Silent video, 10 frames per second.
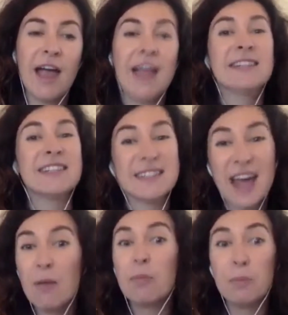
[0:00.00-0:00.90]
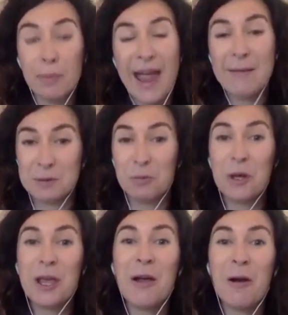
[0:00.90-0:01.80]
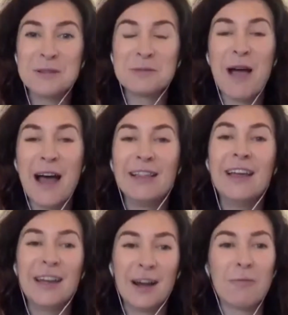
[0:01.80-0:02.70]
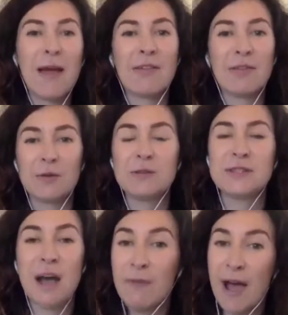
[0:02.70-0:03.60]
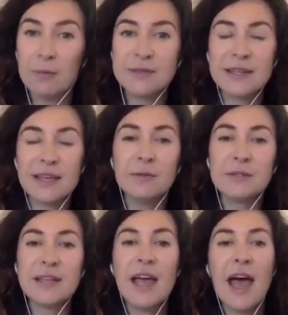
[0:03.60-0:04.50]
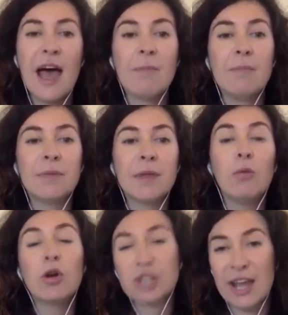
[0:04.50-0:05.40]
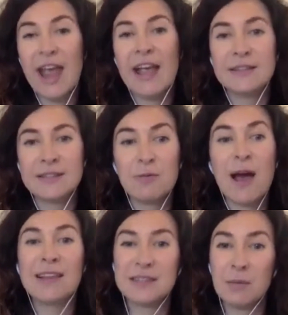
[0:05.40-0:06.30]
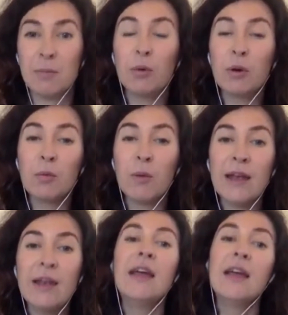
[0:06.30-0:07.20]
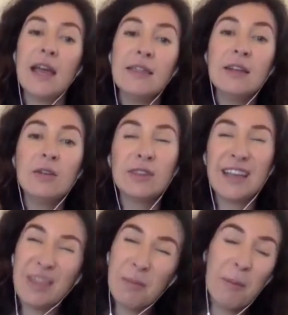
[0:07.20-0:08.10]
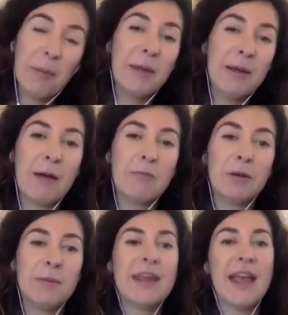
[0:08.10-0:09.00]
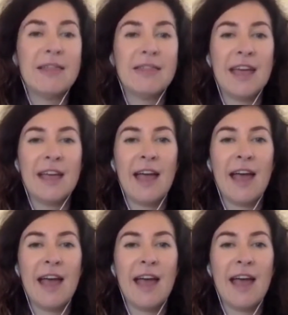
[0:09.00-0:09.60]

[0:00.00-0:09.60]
and to start perhaps working on as well around those self-help skills. Washing hands as well is an important one. And then the other probably one would be, can they